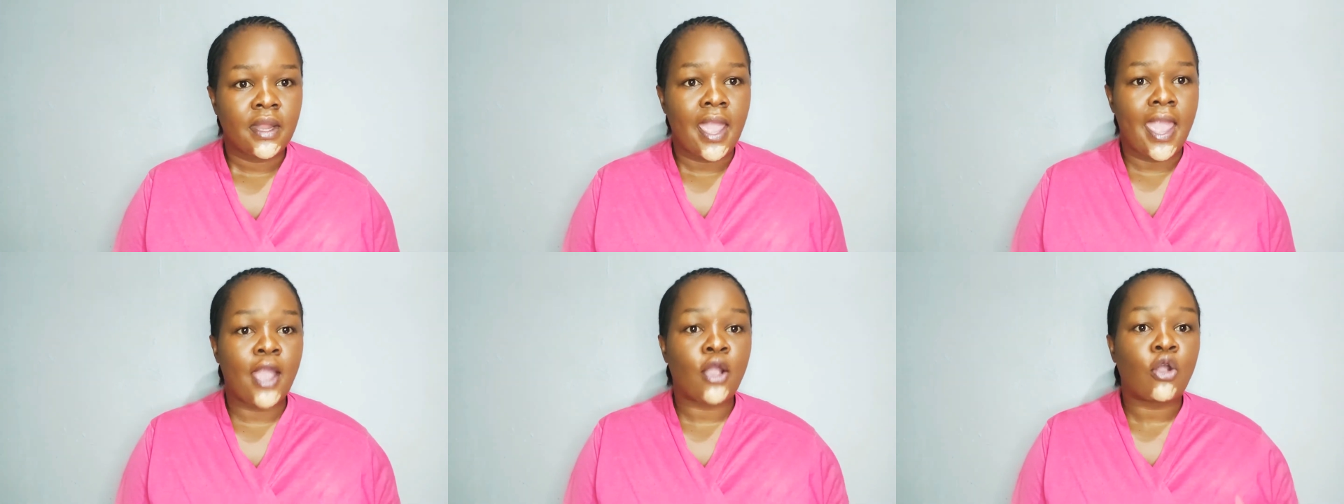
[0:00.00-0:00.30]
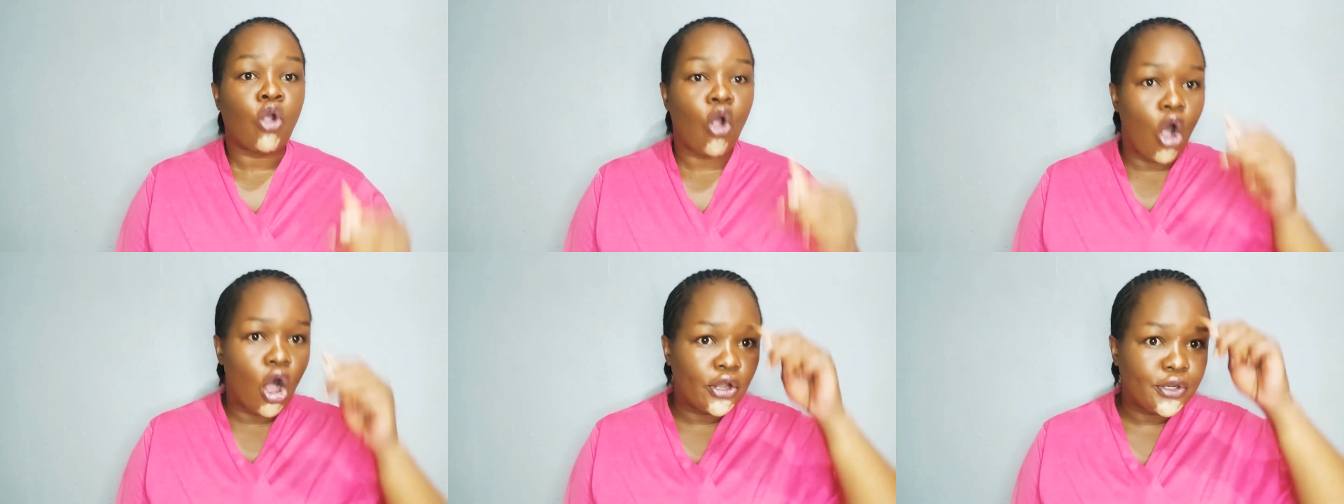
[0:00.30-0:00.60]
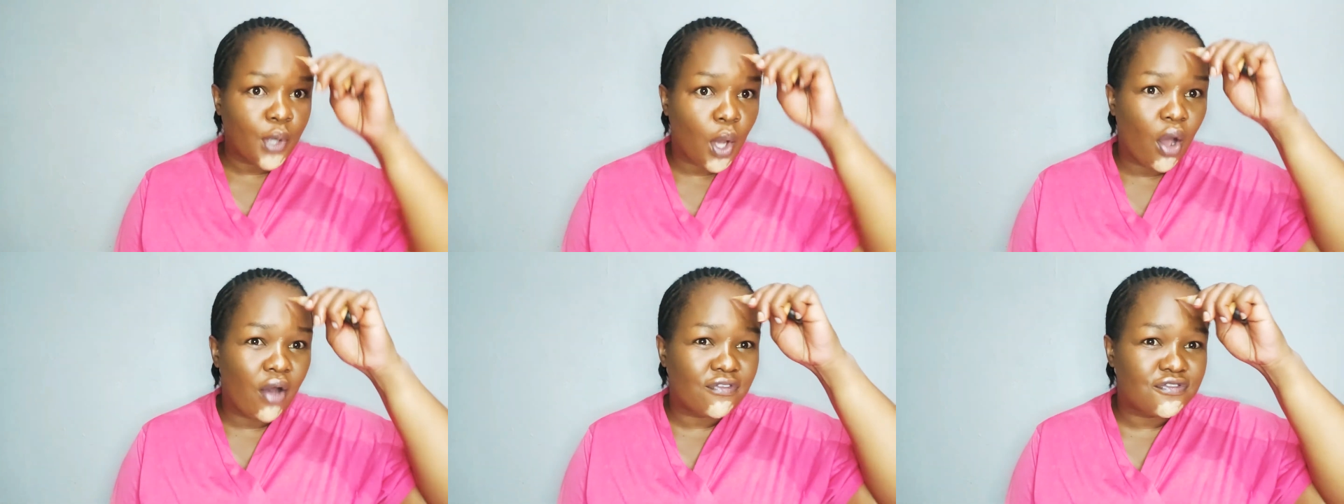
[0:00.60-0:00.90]
a God
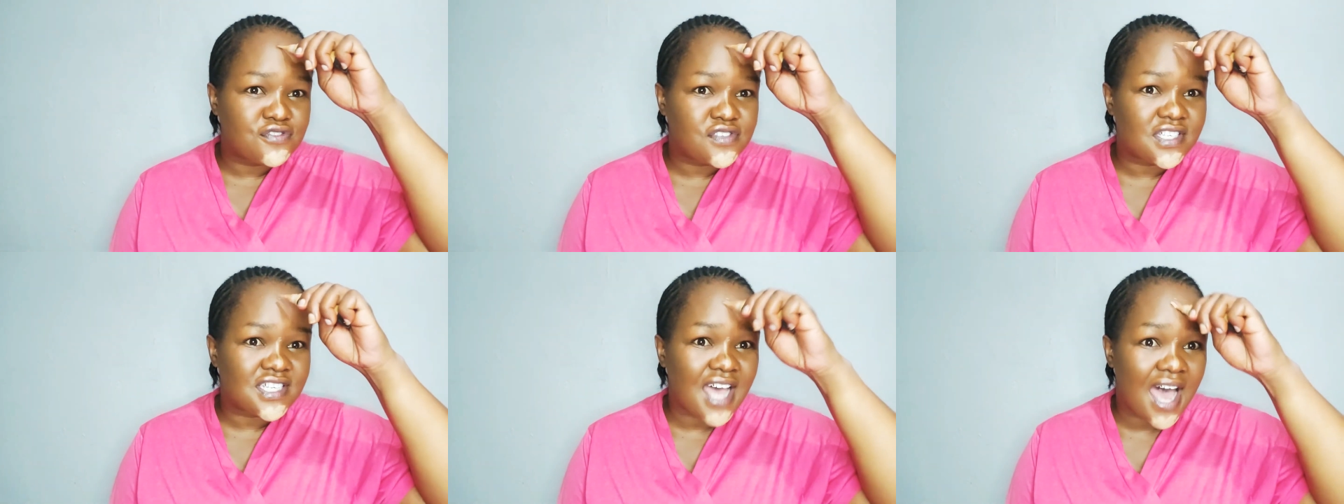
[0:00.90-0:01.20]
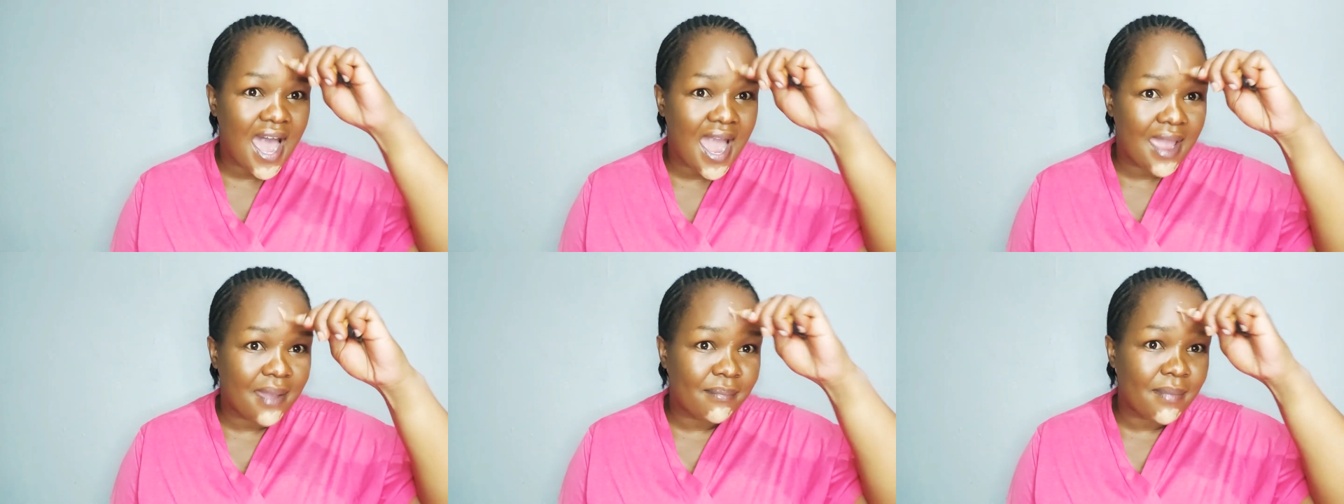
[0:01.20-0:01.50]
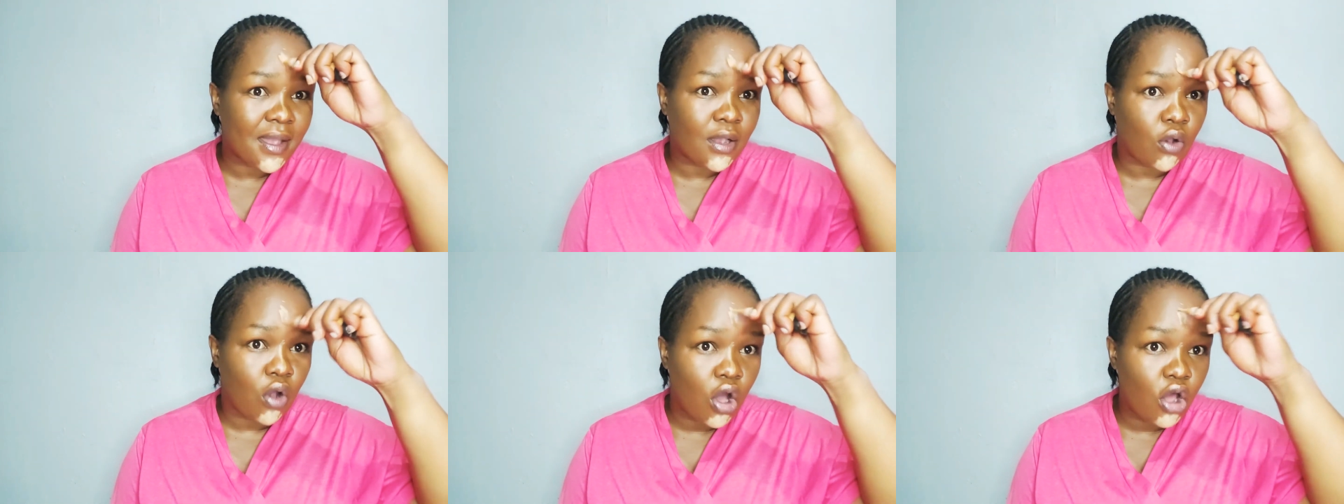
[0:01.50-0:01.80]
of time,
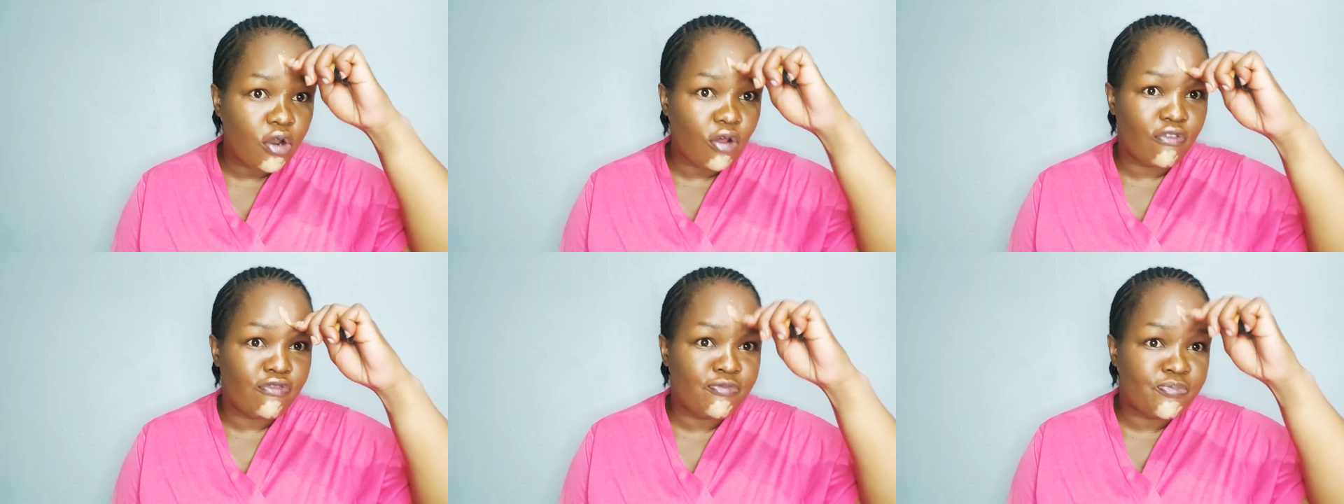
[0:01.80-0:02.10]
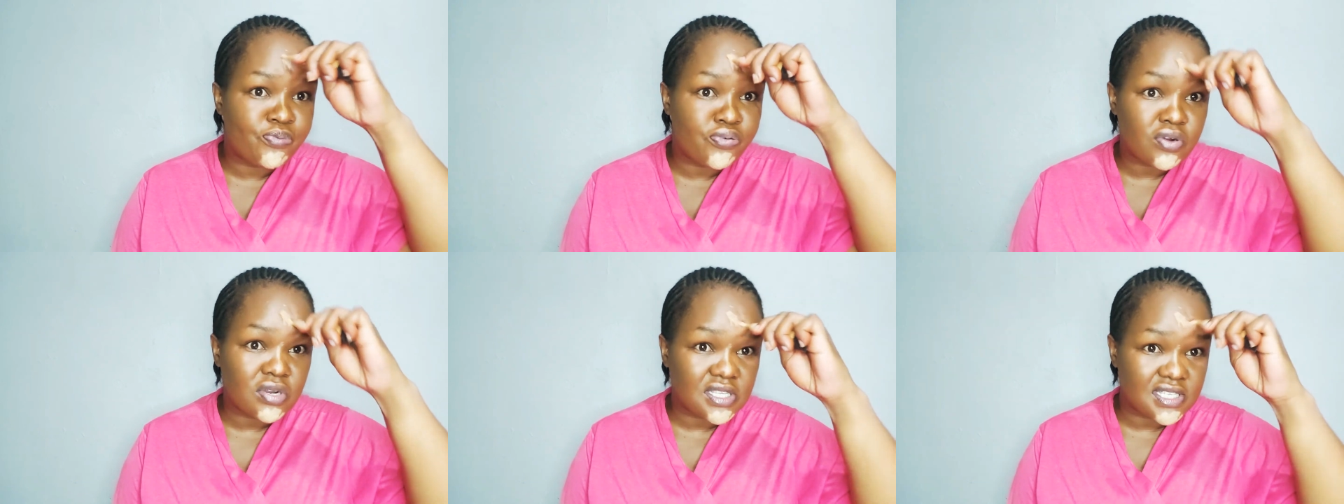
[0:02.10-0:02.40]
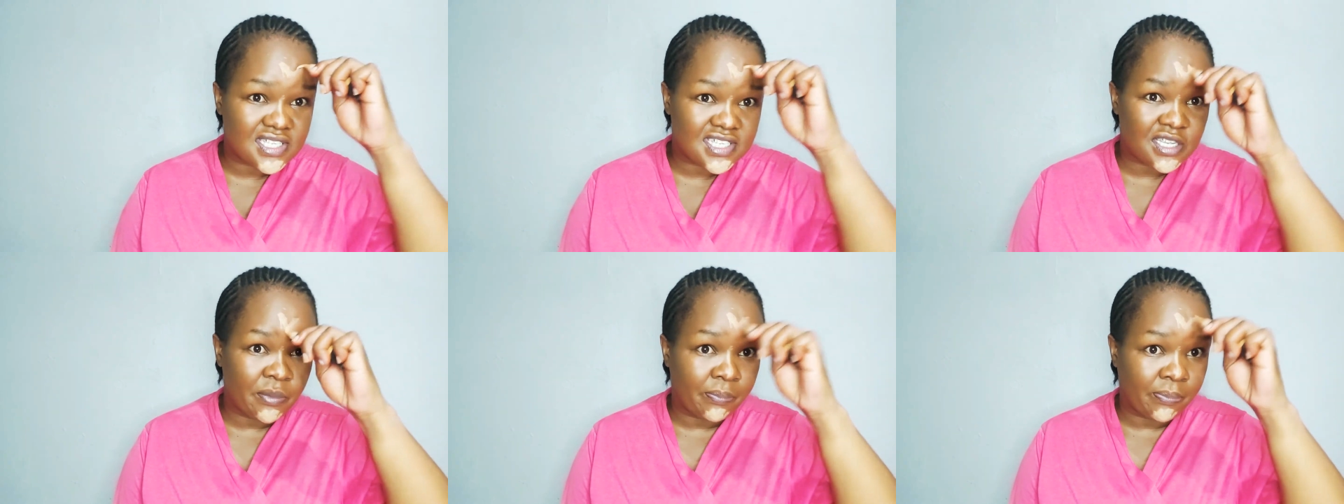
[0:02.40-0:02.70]
a God of
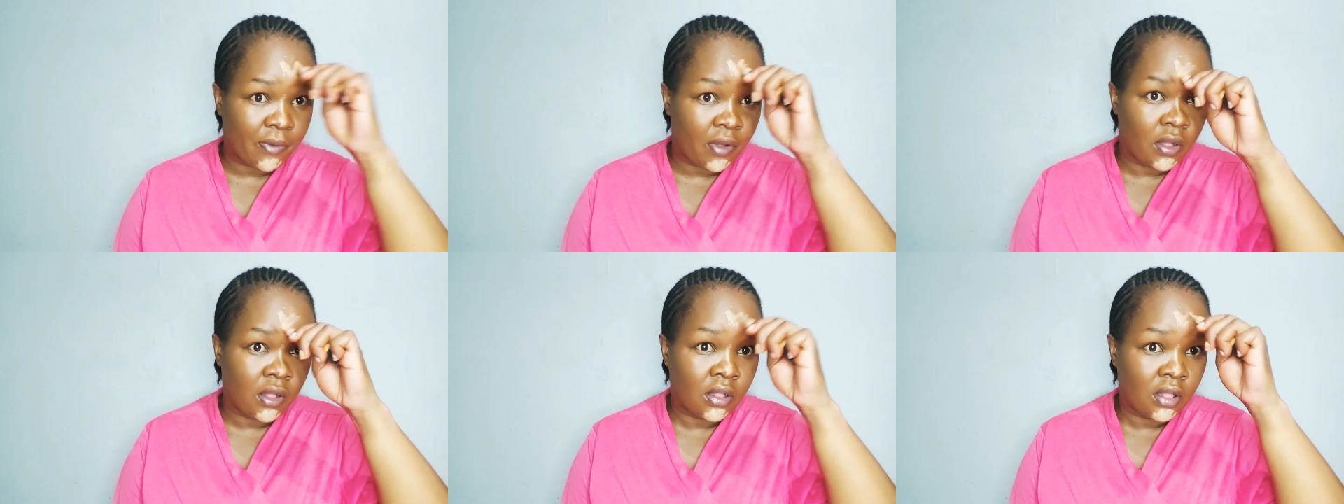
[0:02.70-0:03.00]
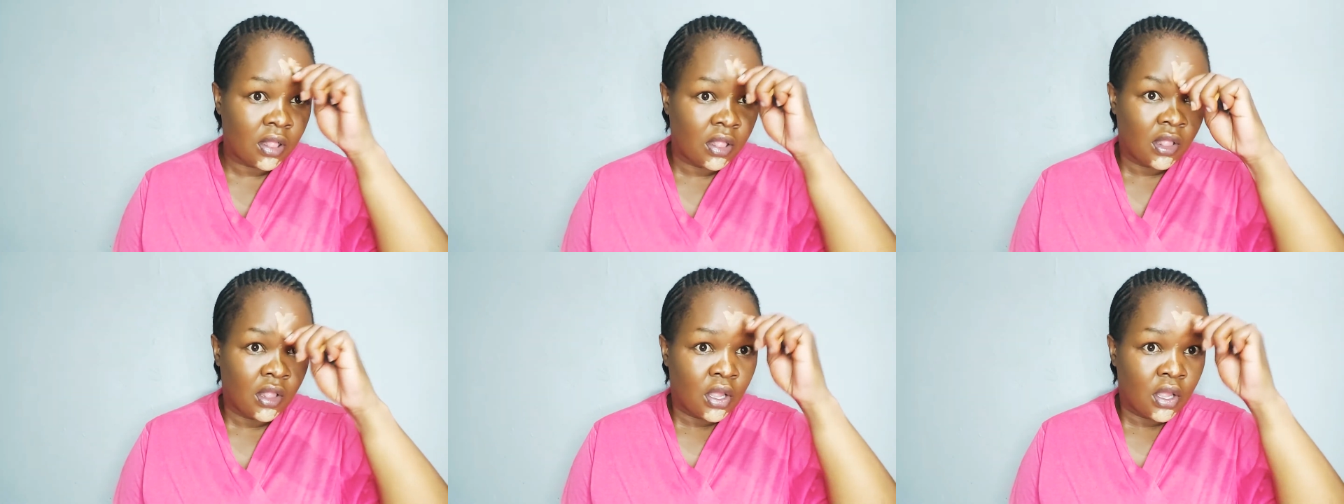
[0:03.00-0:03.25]
principle.